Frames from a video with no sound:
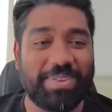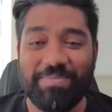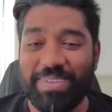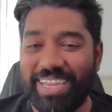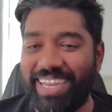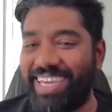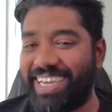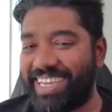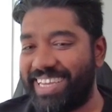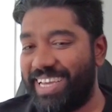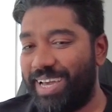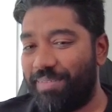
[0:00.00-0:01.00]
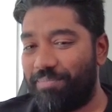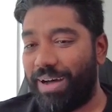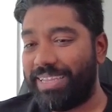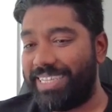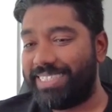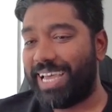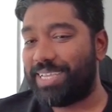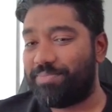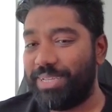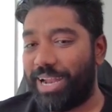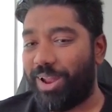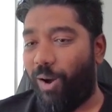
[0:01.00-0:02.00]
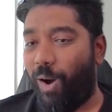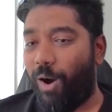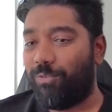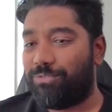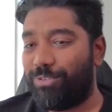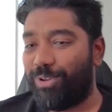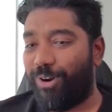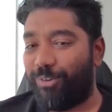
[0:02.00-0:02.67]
Premier League? But this has been an awful,